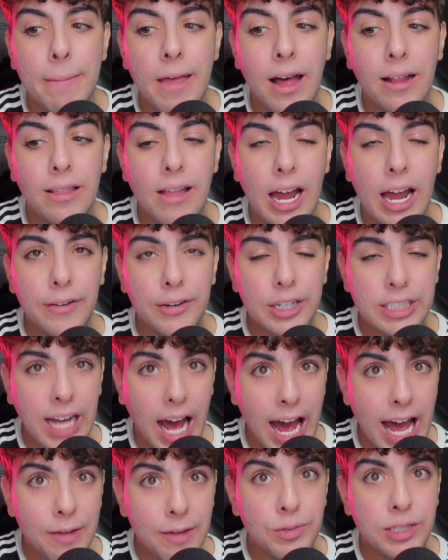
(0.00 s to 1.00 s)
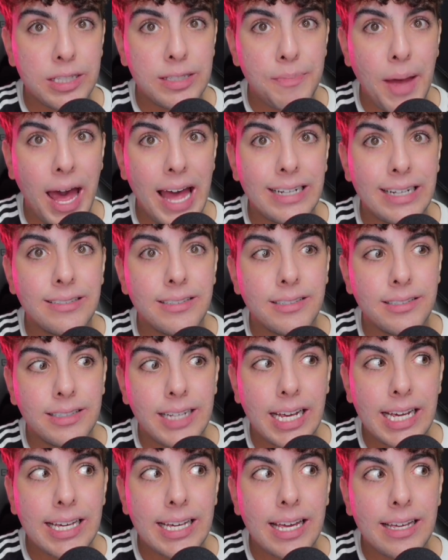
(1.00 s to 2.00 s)
A lot of her time was spent
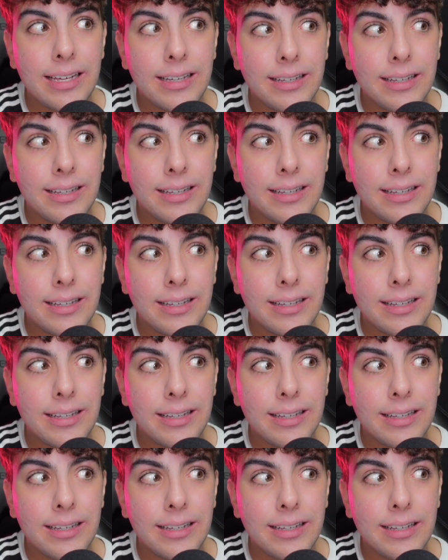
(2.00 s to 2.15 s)
taking